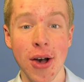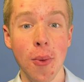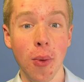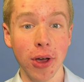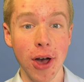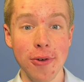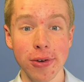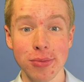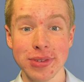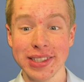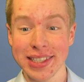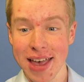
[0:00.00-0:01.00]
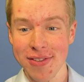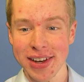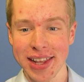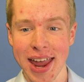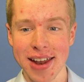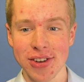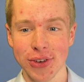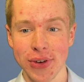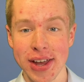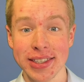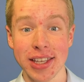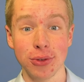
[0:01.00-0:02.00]
will go from 78
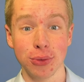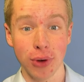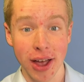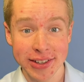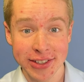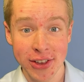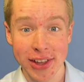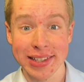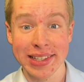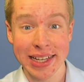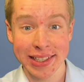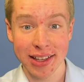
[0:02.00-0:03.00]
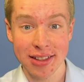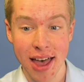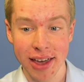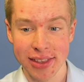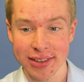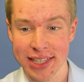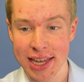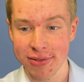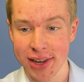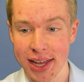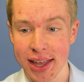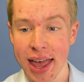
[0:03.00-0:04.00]
degrees in Russell at 6 o'clock this
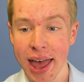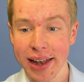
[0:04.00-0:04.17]
evening